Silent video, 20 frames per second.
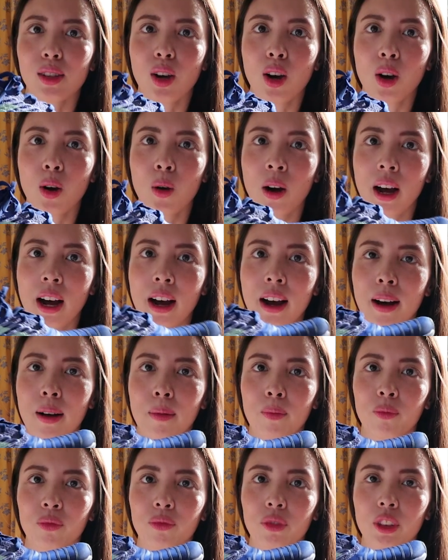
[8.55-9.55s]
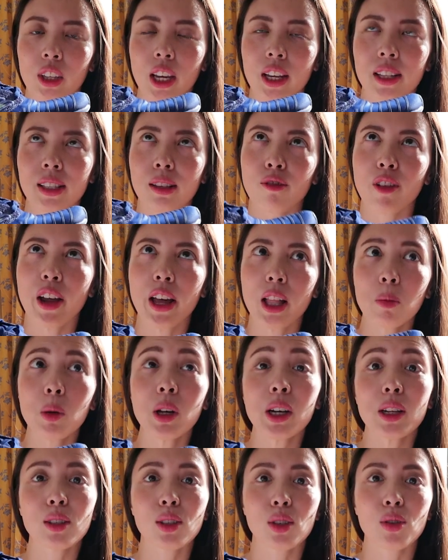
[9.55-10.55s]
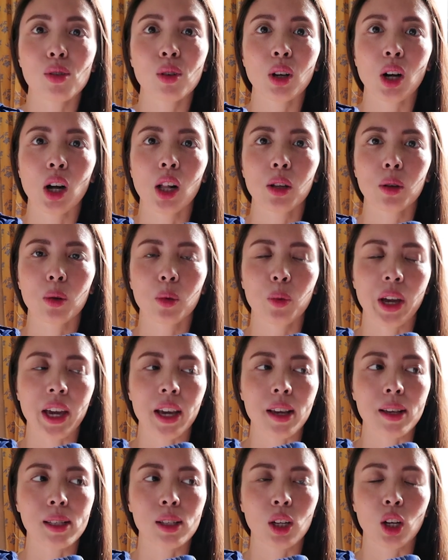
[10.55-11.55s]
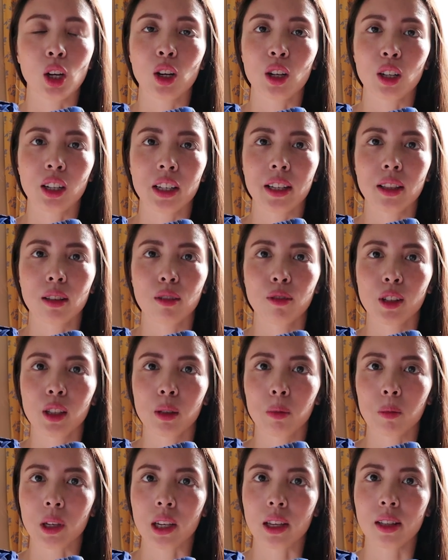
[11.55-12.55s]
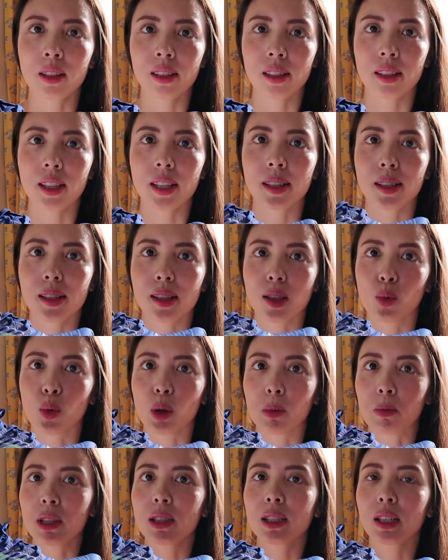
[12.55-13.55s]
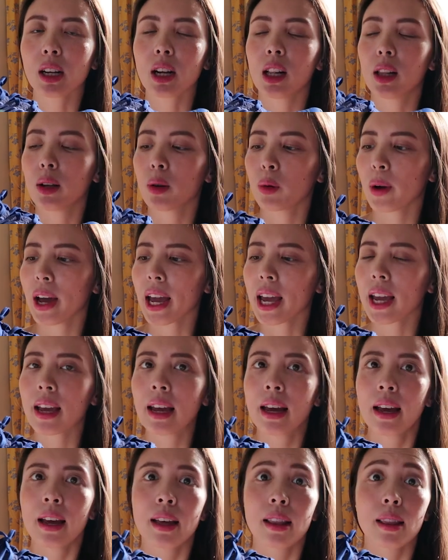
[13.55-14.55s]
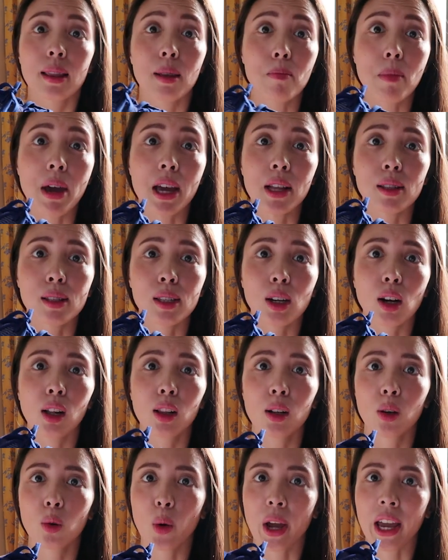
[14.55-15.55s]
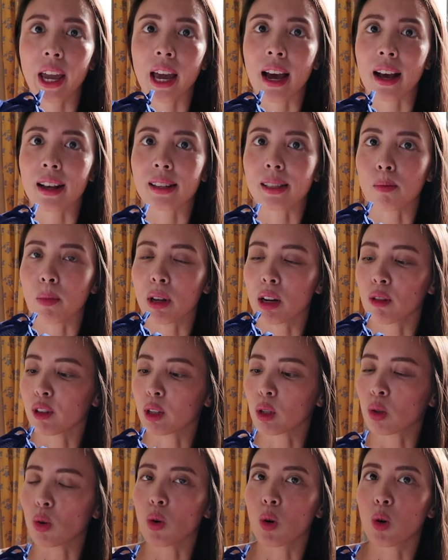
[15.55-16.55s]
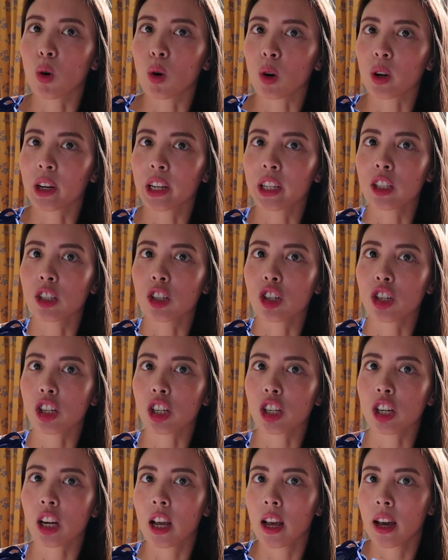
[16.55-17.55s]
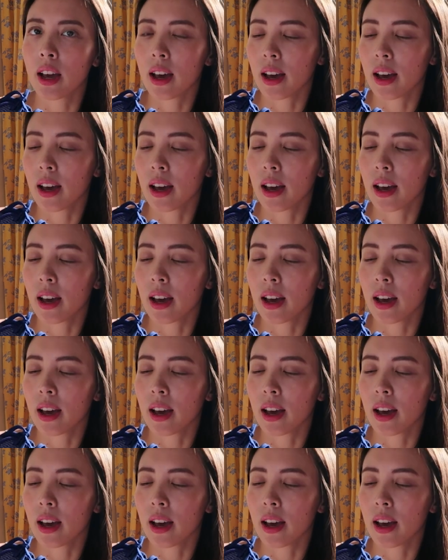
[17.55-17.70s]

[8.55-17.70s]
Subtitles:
so it's available in two colorways currently in the Philippines. This is the women's colorway. The men's colorway has a bit of an orange